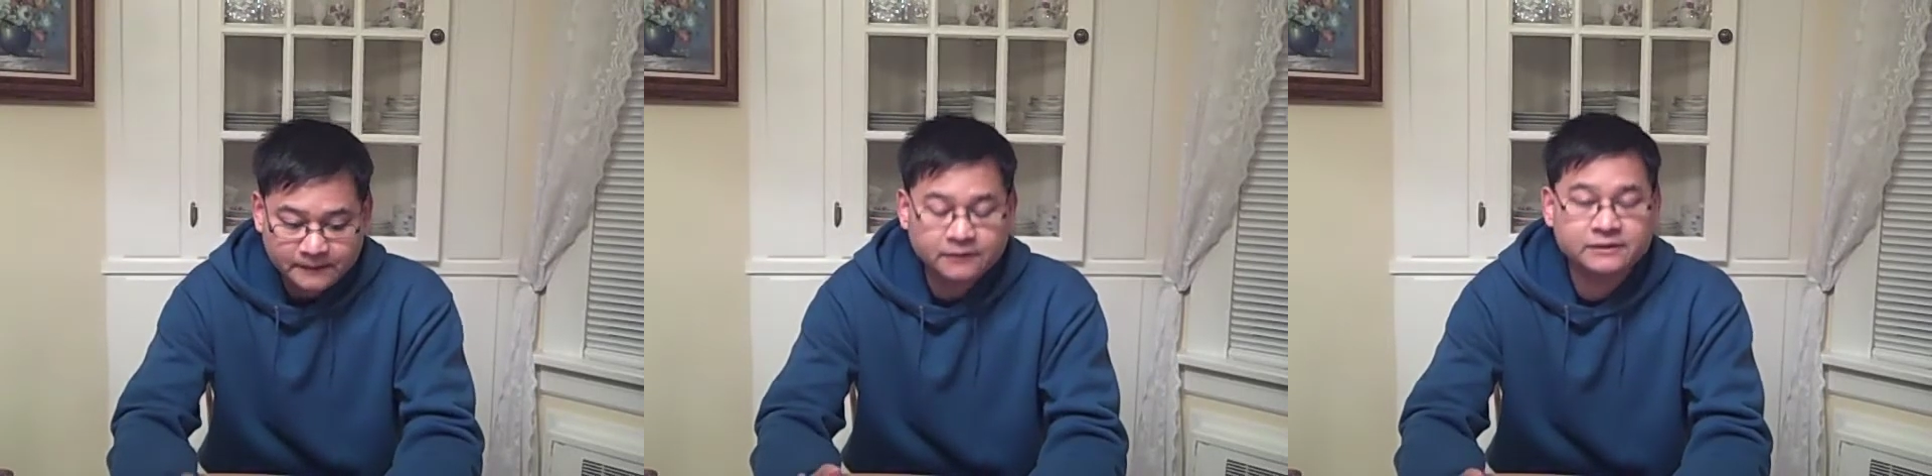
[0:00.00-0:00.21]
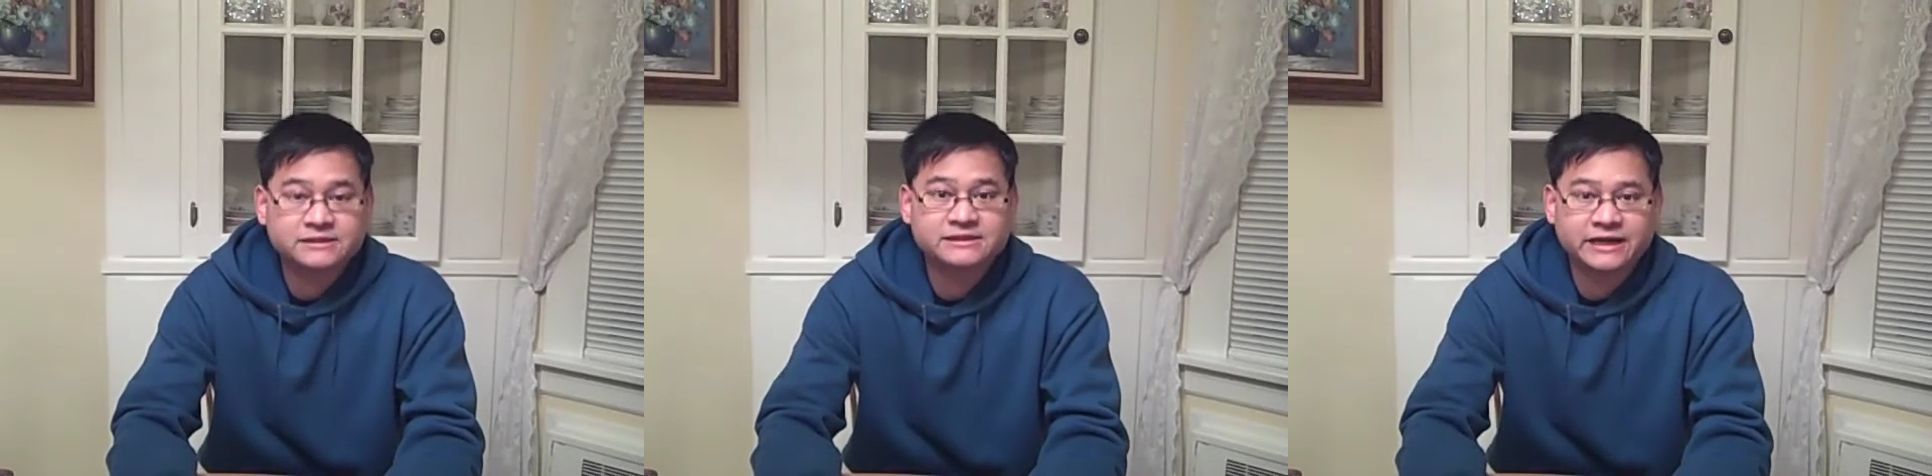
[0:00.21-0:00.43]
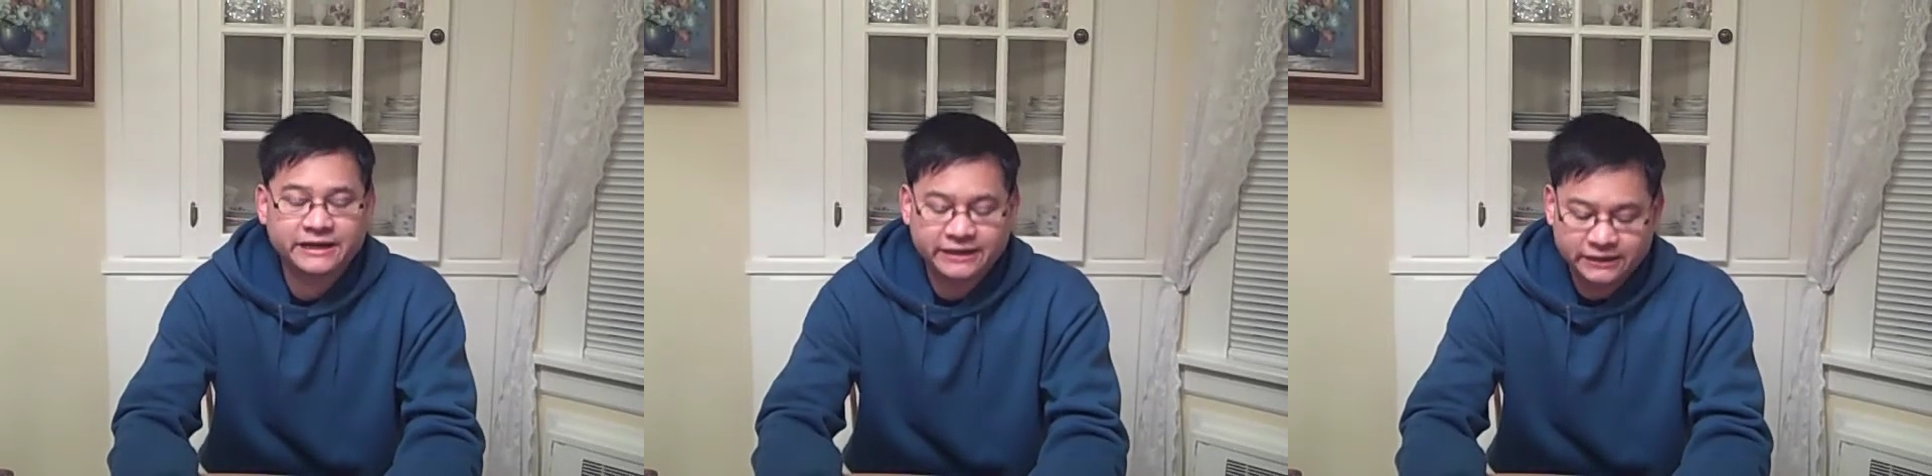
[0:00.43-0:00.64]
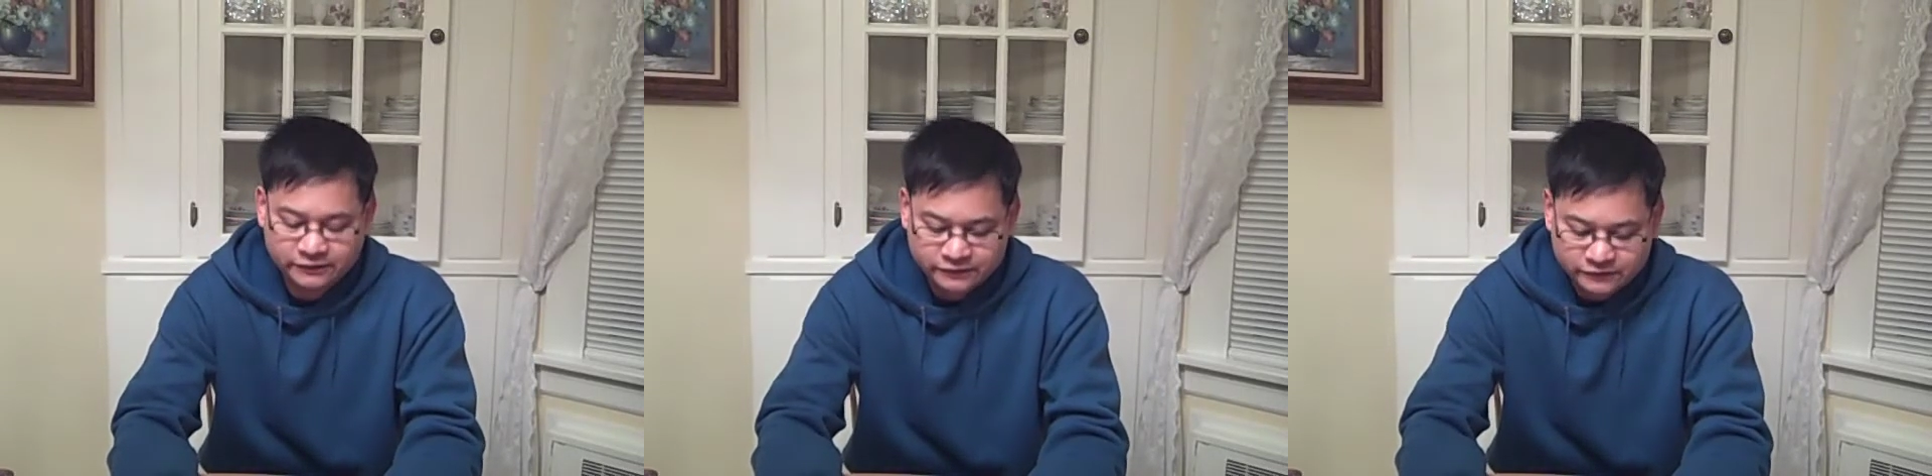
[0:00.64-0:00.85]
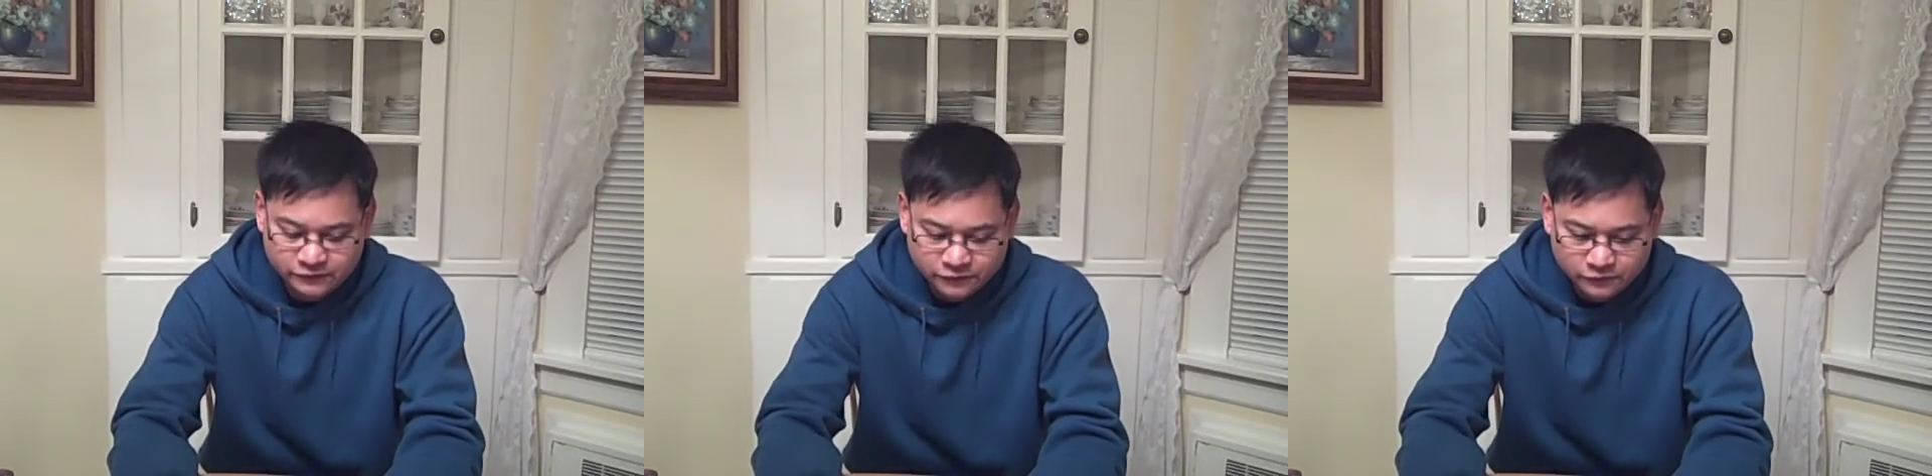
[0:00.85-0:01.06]
on the side here
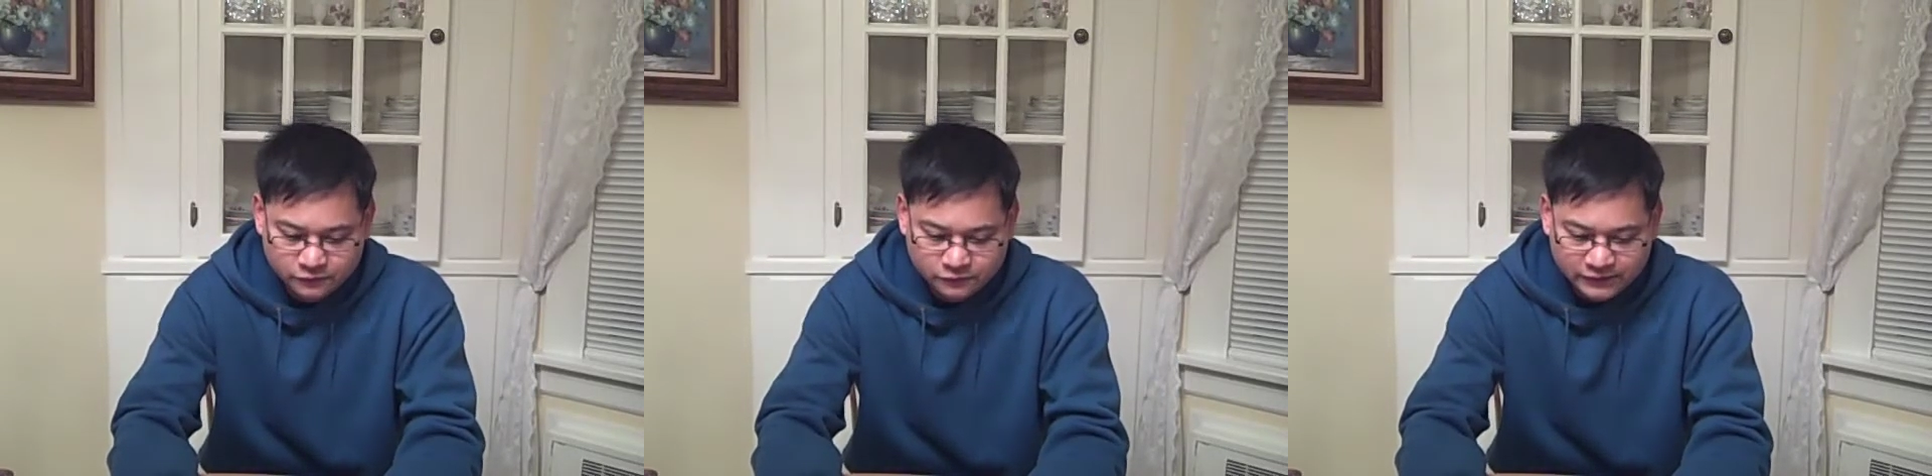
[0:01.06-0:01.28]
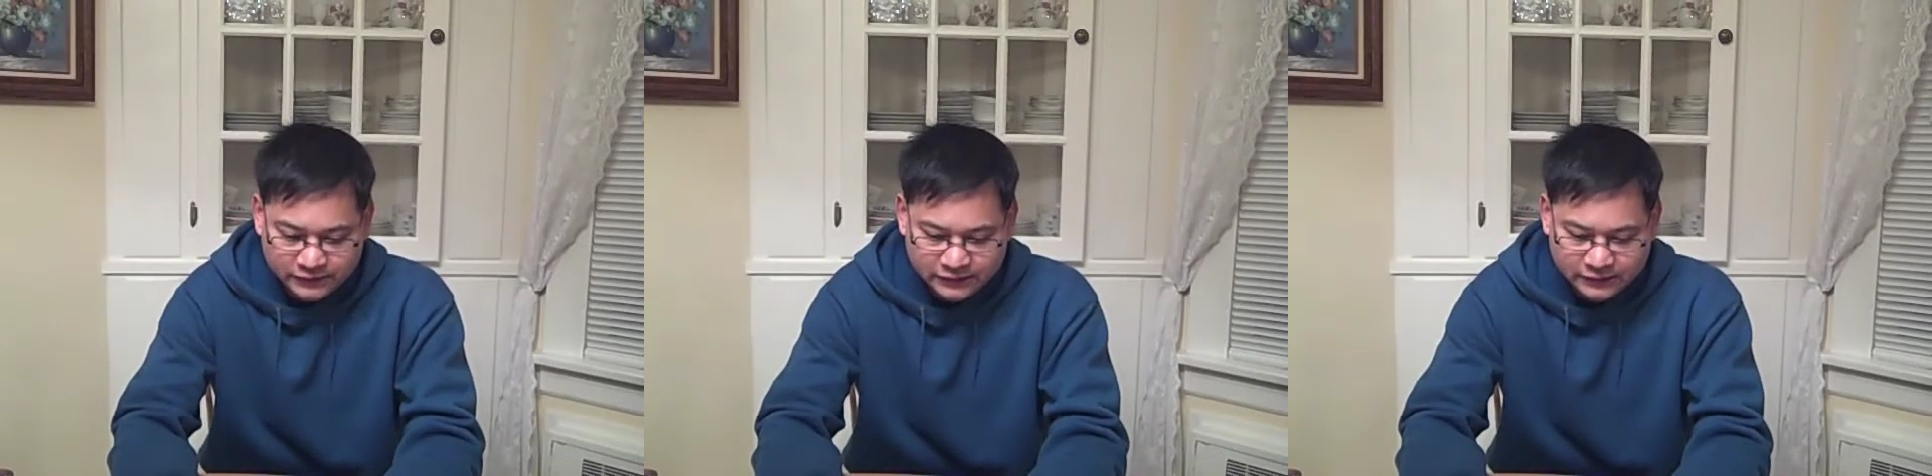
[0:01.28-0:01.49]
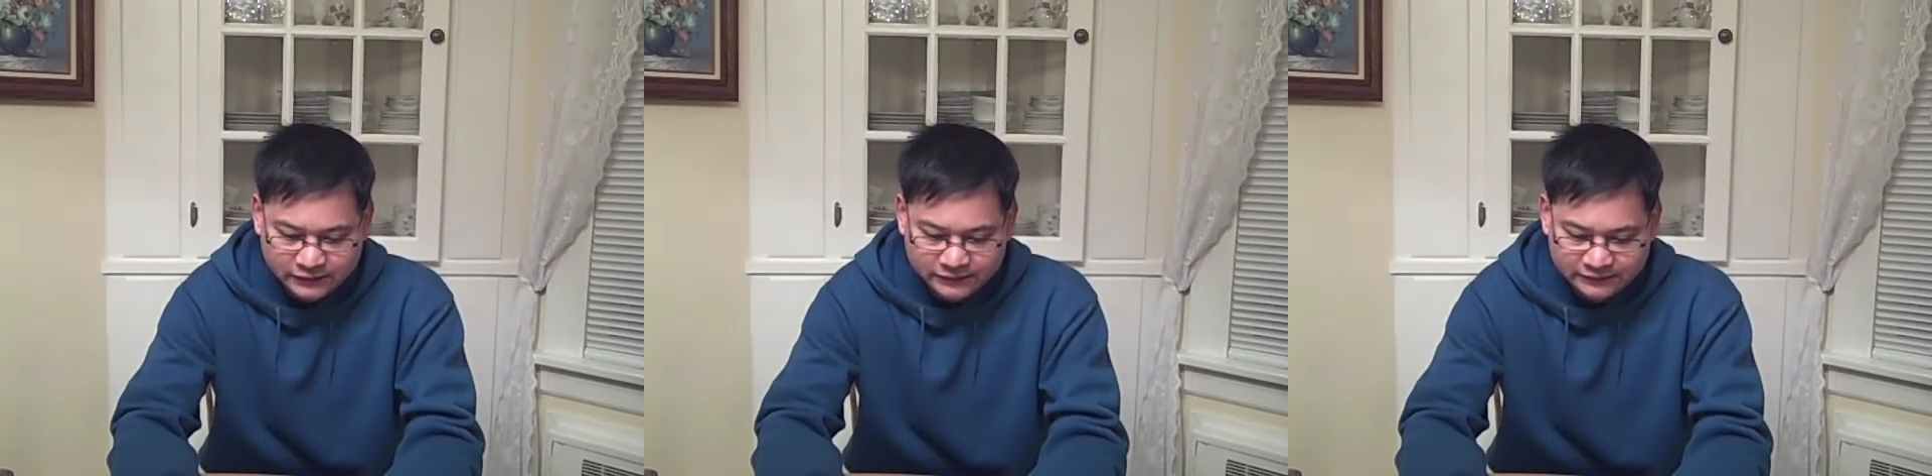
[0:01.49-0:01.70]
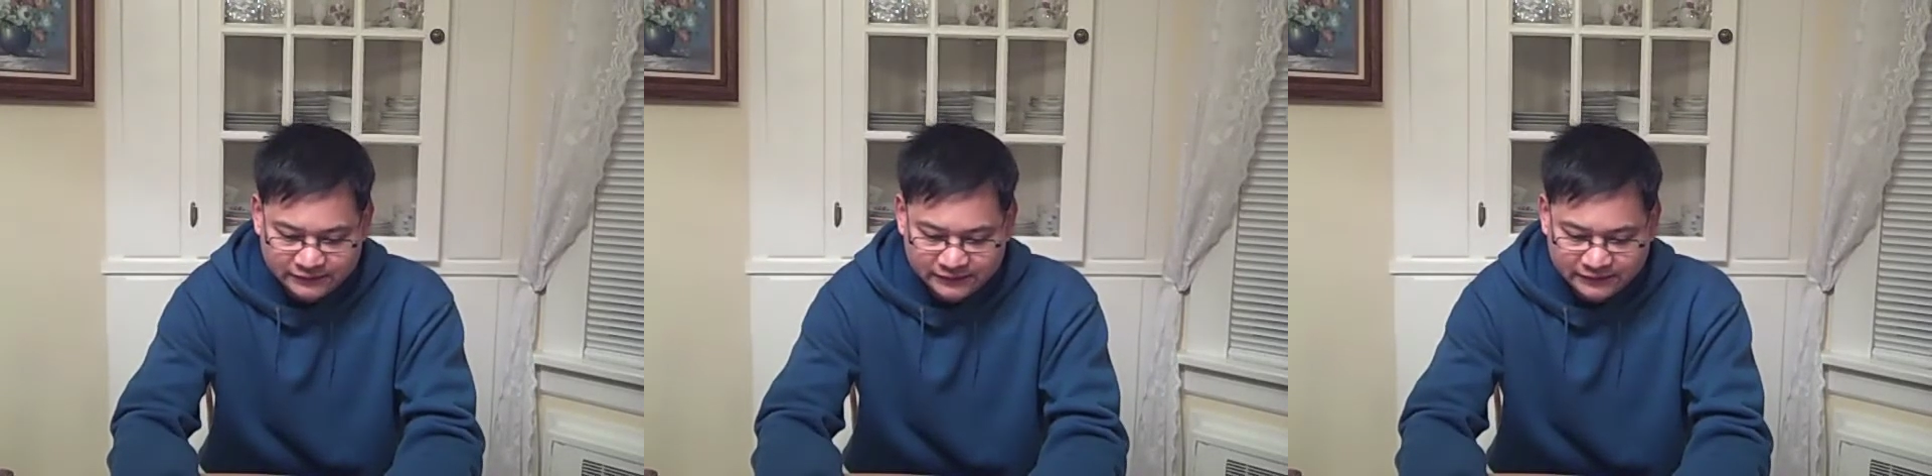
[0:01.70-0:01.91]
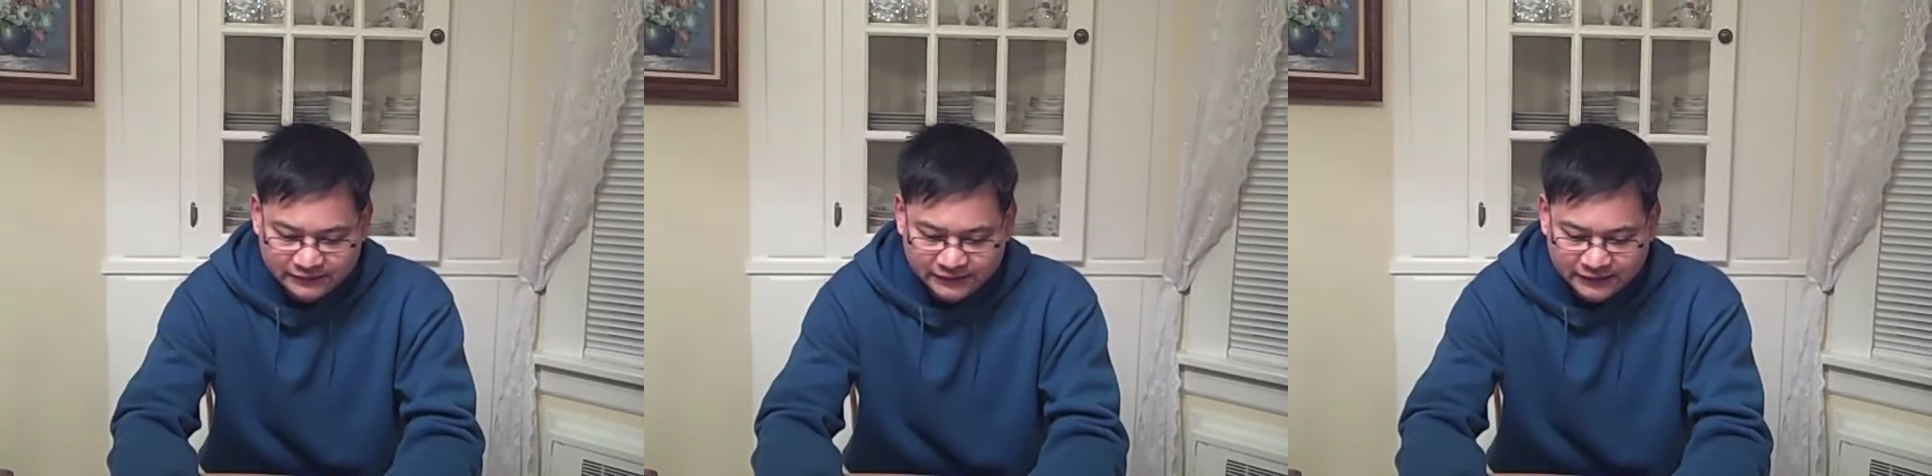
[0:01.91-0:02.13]
to
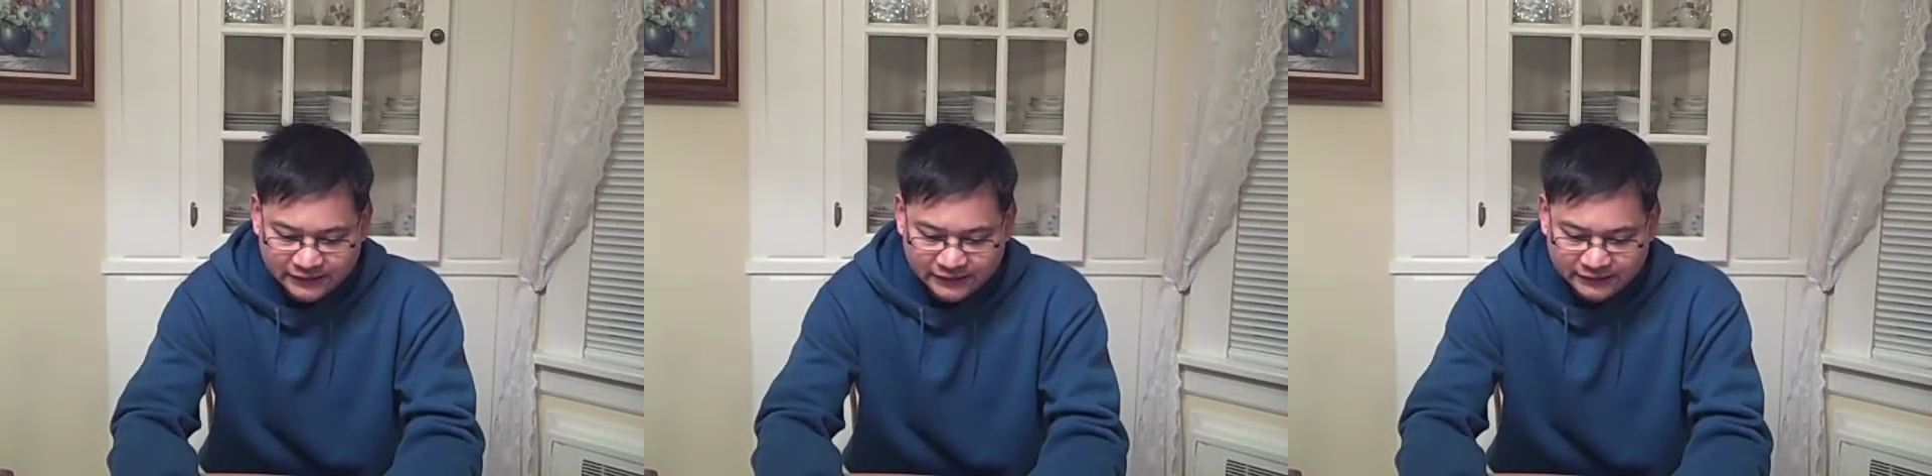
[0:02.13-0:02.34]
the